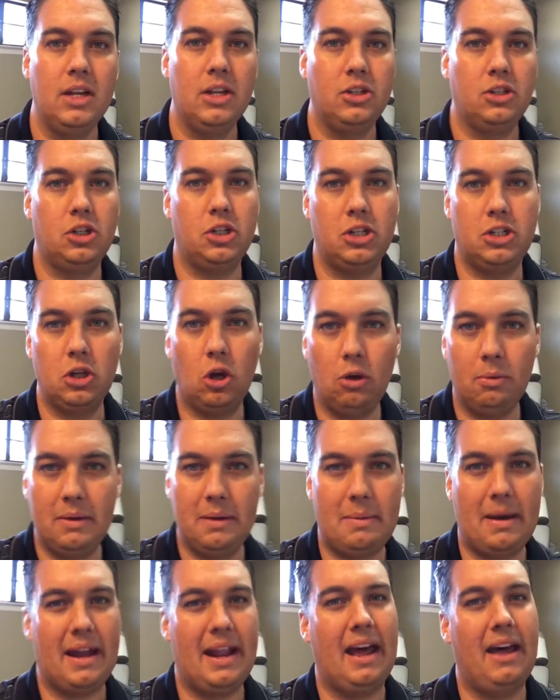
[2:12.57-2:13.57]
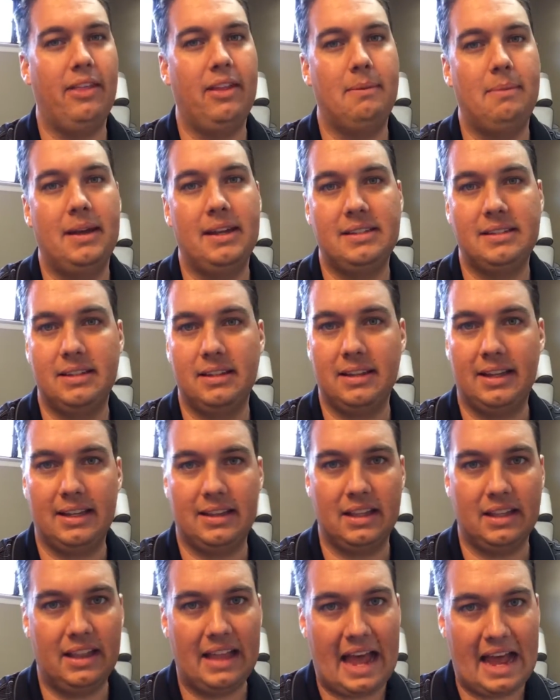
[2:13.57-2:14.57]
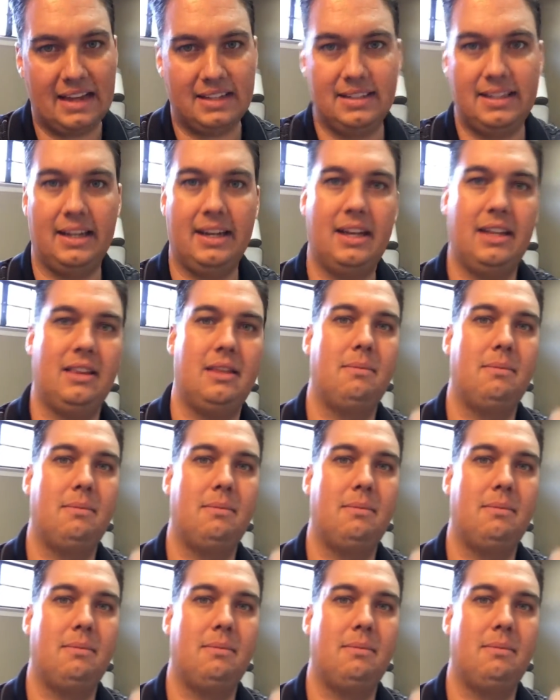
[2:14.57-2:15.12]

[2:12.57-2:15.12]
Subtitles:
So she told me about how they basically, at the last second,